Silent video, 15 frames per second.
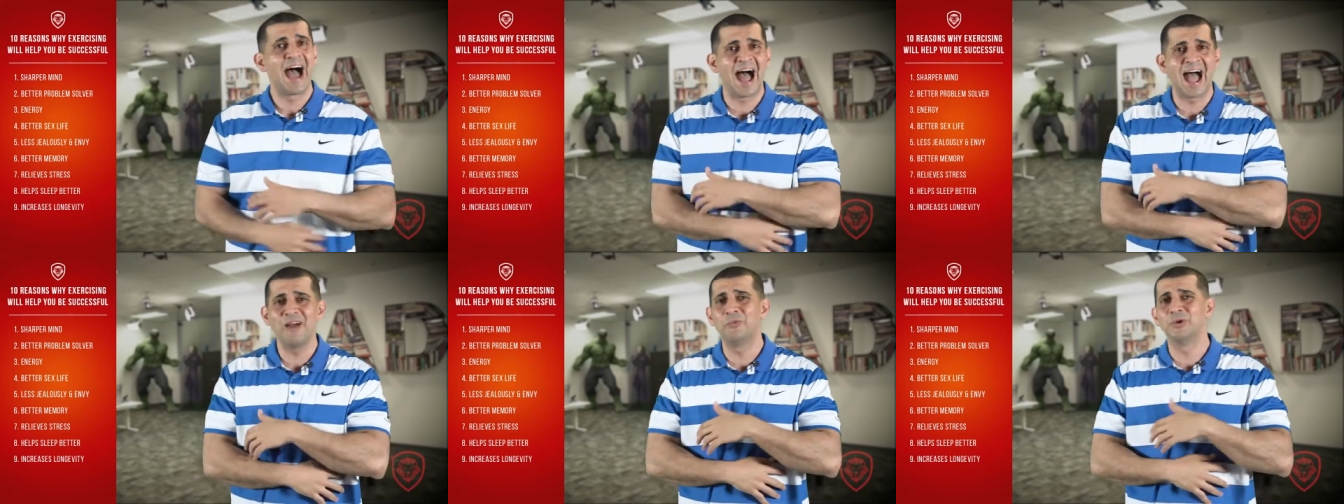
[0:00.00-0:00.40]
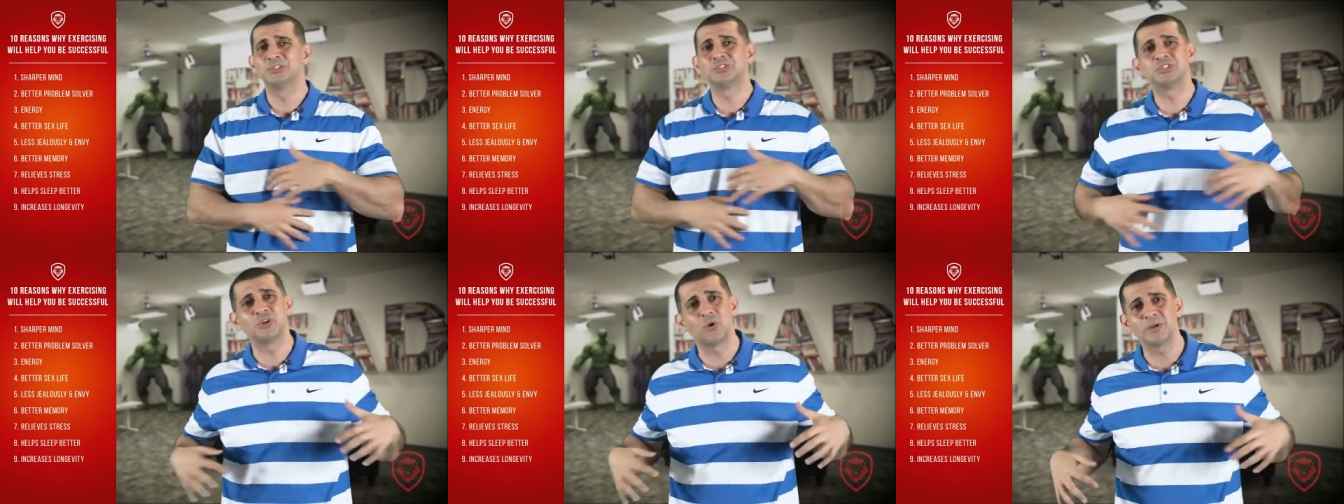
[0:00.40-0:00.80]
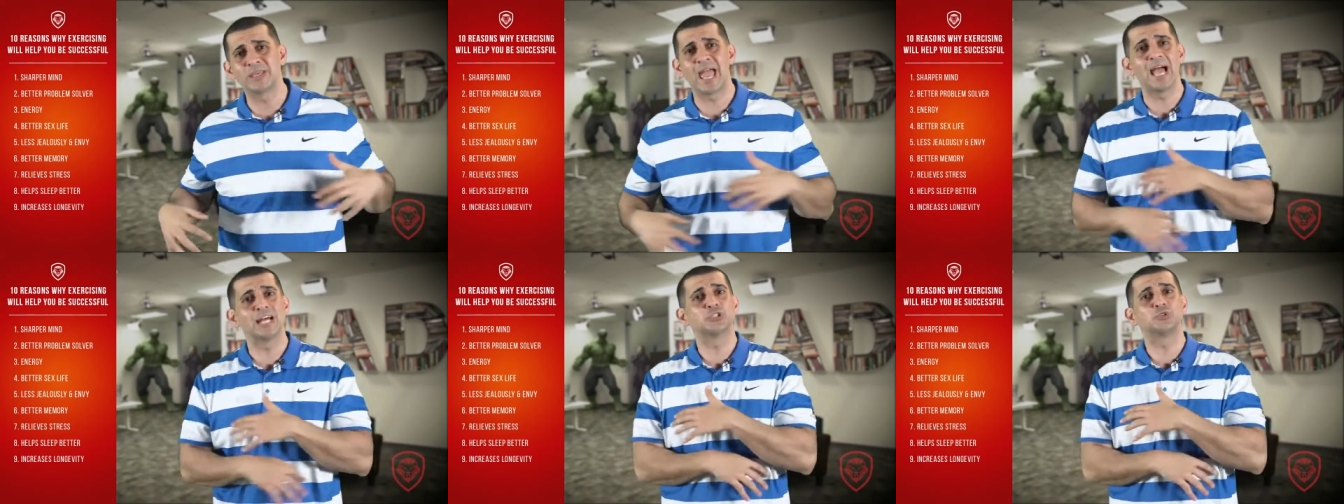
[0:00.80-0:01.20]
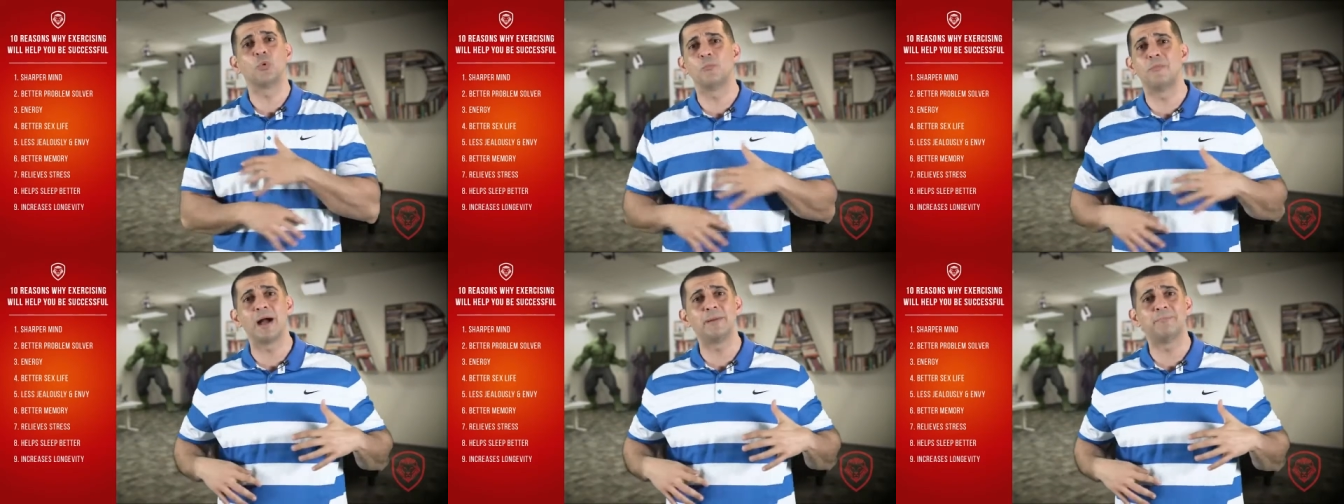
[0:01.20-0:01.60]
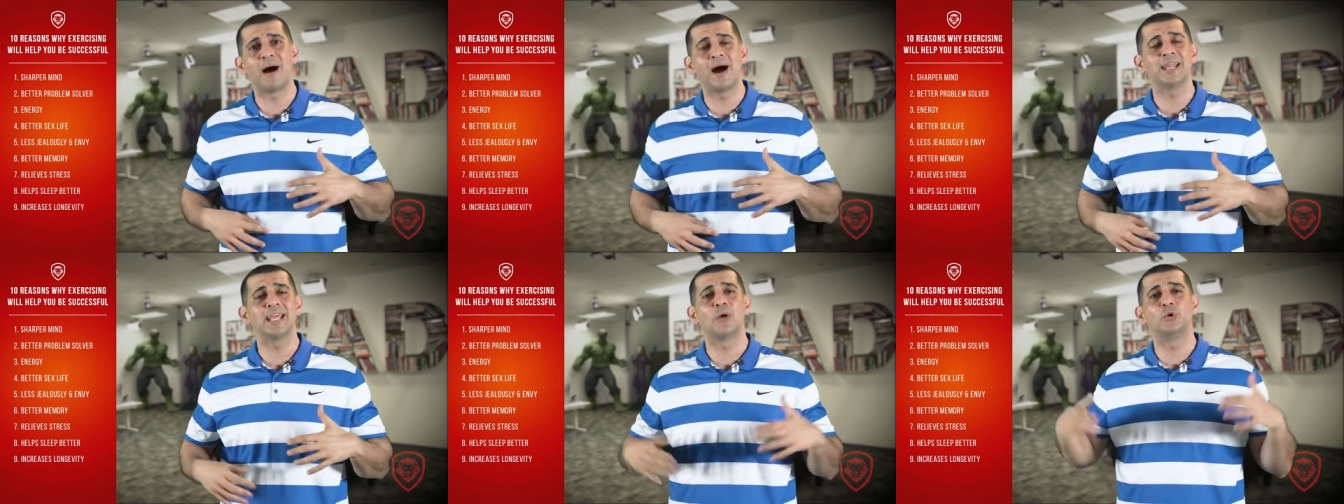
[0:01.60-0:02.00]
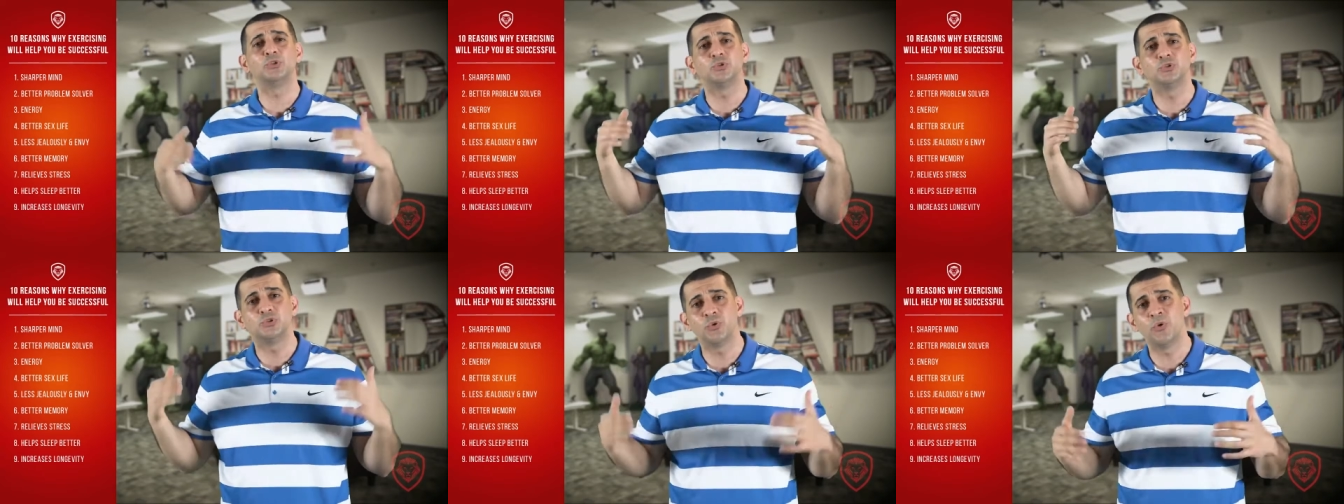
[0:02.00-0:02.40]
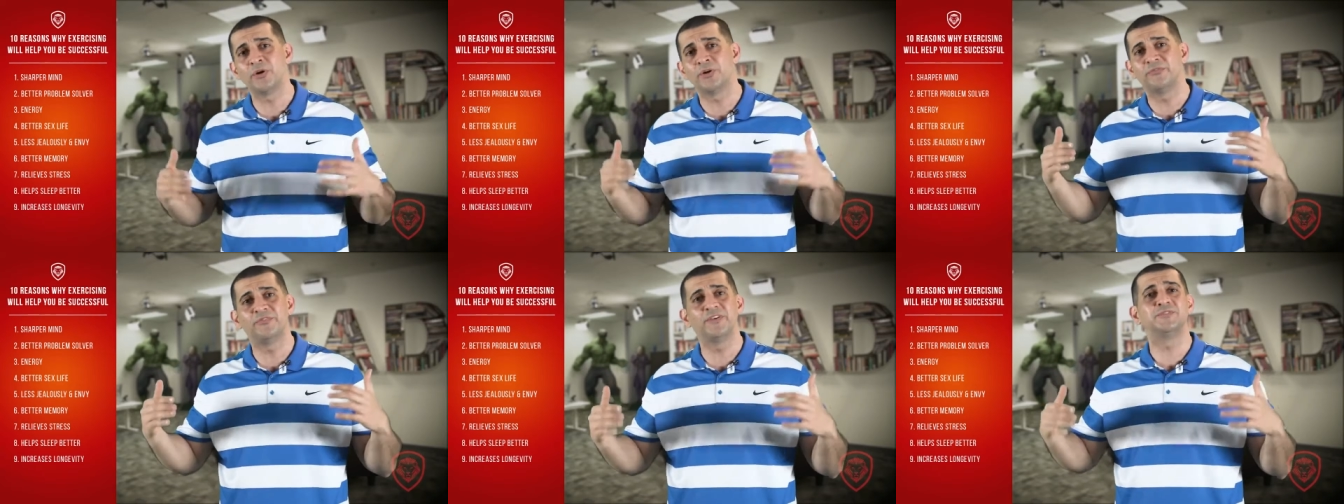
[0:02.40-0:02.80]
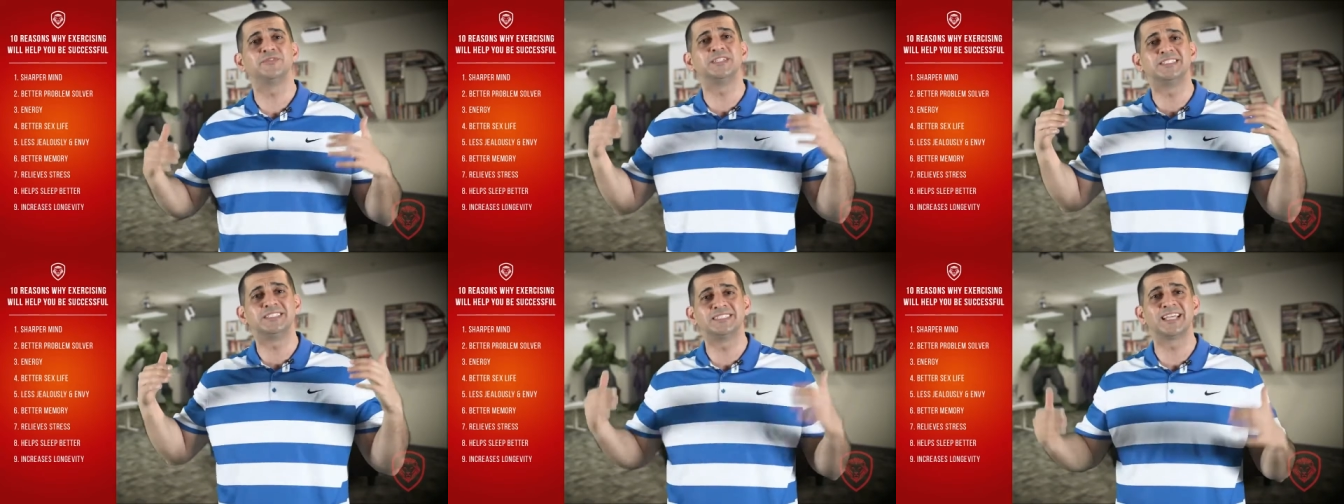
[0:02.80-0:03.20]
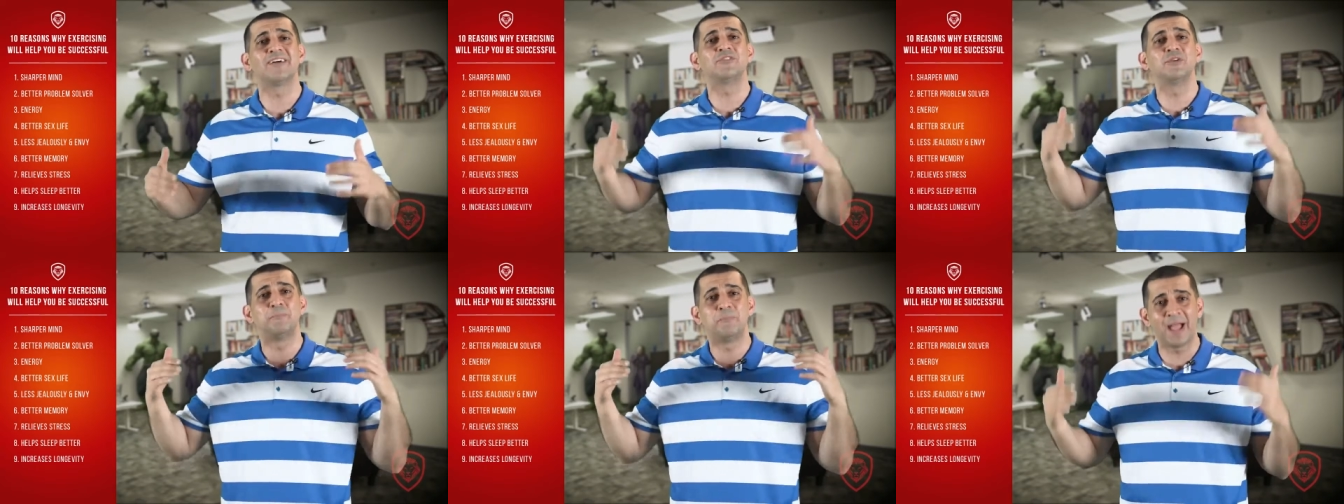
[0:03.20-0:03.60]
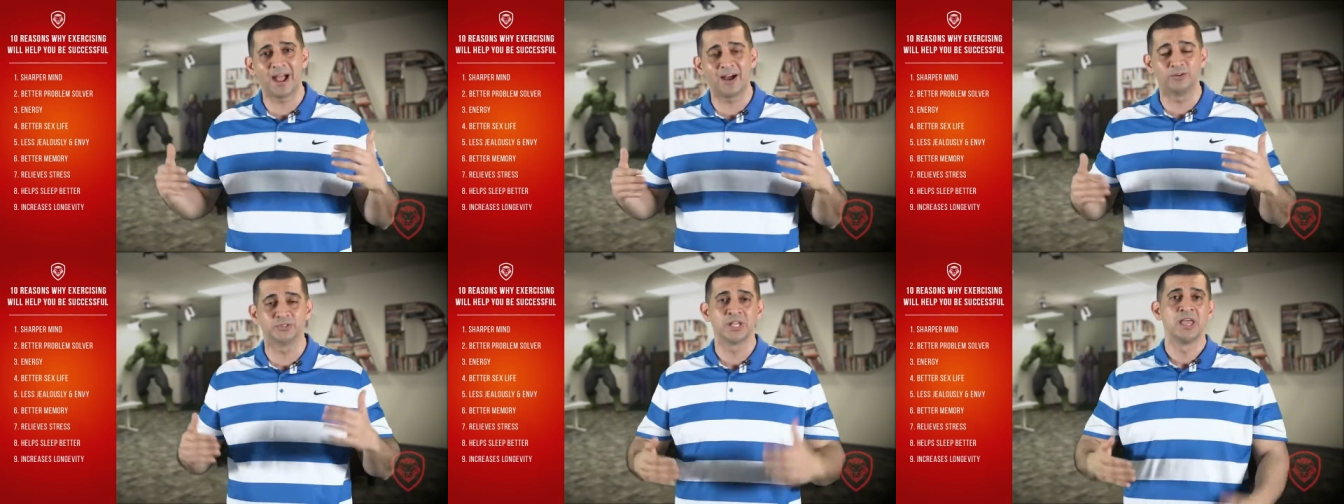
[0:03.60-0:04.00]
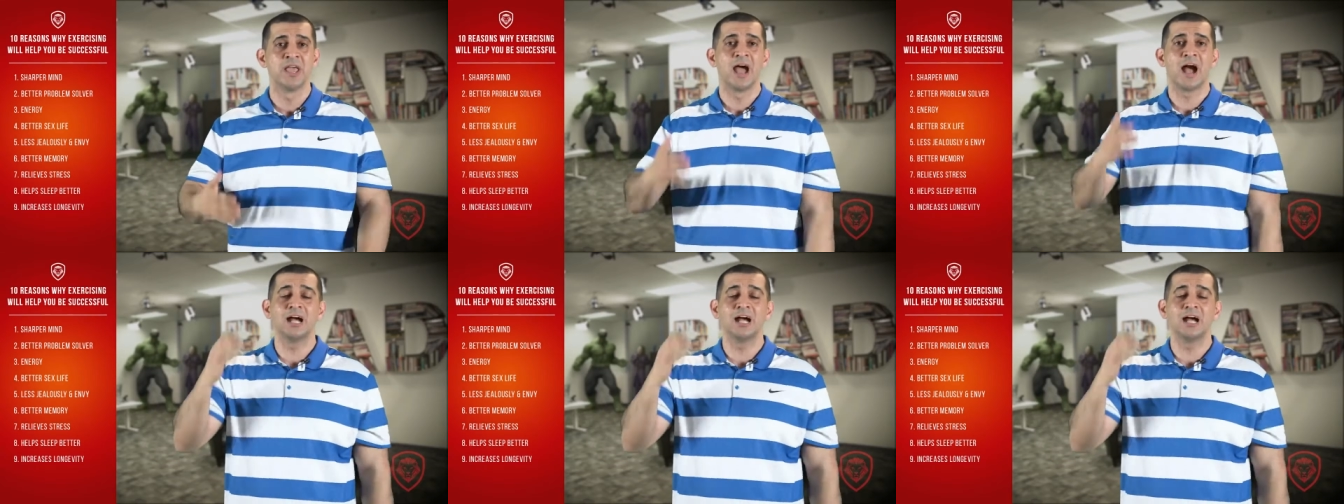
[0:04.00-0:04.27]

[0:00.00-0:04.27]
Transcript: I was so casual with my body, I went to 257 pounds.